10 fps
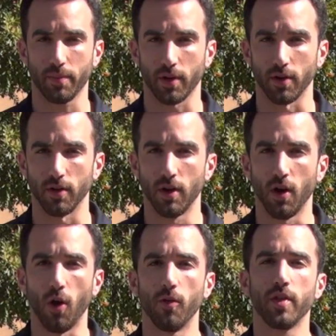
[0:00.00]
pearl
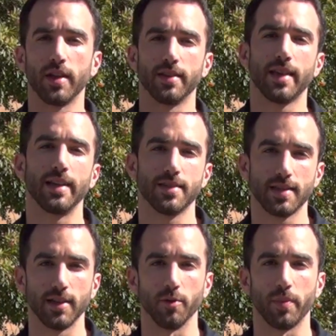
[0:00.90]
over the Intense
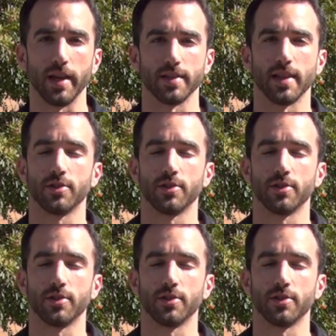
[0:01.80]
Teal base.